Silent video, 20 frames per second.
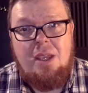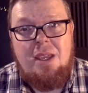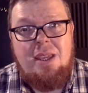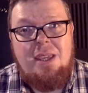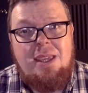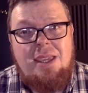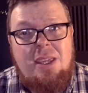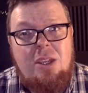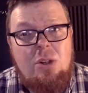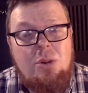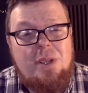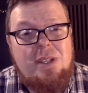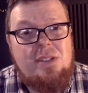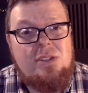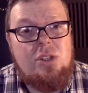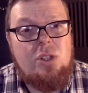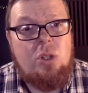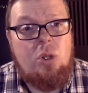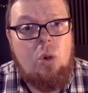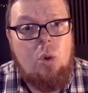Here is
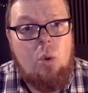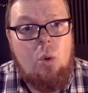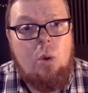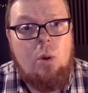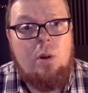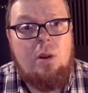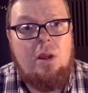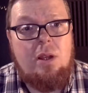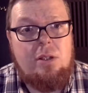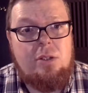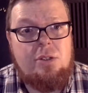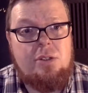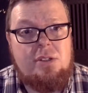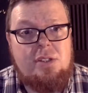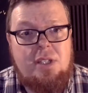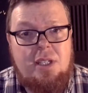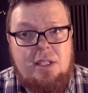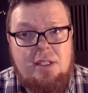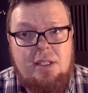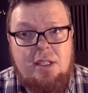the core
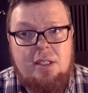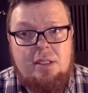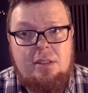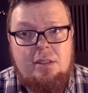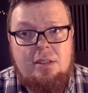understanding.